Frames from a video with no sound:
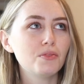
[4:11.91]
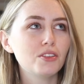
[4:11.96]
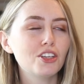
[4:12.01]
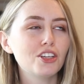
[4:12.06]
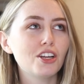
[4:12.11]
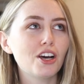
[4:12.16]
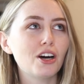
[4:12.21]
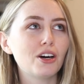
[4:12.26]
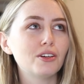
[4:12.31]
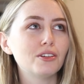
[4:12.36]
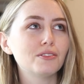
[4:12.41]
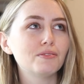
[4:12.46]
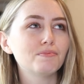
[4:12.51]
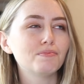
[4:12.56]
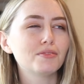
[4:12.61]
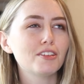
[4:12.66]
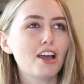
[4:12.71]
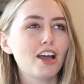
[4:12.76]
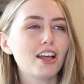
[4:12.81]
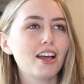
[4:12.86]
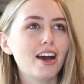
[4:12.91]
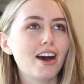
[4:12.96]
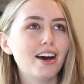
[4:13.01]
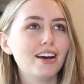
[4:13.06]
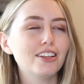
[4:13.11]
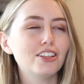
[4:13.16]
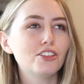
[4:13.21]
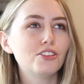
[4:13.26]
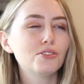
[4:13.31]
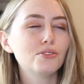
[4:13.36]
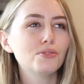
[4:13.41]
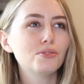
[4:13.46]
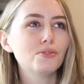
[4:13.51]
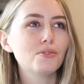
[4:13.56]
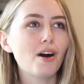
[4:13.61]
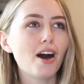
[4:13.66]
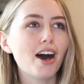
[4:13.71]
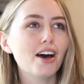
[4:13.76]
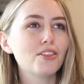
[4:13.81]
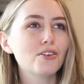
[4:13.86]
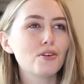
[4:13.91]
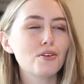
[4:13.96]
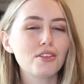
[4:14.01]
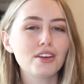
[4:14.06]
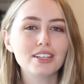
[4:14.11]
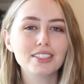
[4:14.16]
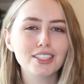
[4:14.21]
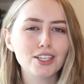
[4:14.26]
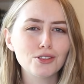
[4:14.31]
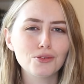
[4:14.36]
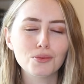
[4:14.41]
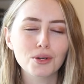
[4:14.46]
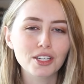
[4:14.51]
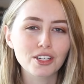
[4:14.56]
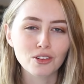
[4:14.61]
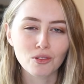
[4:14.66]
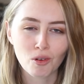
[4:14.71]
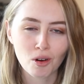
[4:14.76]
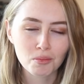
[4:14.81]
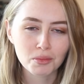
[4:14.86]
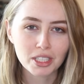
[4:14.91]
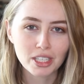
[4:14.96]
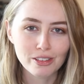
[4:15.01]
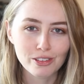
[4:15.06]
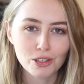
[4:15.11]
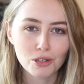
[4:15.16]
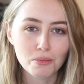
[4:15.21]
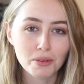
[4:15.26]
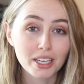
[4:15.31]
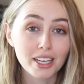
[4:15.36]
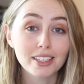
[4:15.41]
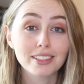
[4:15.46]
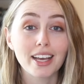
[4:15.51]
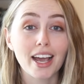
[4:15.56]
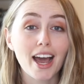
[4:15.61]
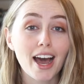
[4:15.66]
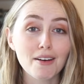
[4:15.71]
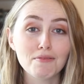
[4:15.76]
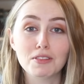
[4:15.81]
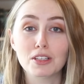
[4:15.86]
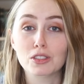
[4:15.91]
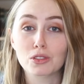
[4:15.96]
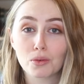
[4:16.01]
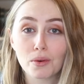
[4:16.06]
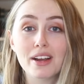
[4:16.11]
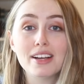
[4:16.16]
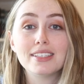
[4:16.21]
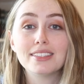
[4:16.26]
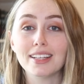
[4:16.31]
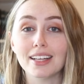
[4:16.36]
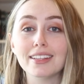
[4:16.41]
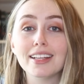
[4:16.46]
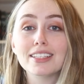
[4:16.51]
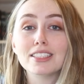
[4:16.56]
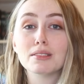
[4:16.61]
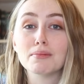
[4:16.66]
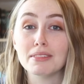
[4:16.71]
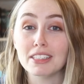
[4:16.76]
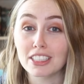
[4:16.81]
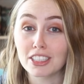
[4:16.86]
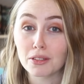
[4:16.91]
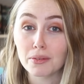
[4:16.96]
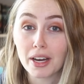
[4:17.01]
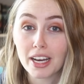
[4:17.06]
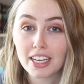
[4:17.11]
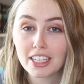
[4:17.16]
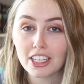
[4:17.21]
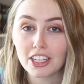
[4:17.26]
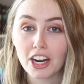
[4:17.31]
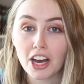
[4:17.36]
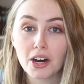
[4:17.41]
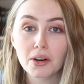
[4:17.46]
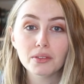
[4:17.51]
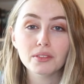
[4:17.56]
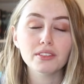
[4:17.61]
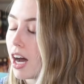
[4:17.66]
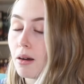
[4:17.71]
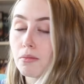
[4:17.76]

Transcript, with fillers: you know, uh, do other things that you wouldn't normally do because I have this grace that lets me do it, you know?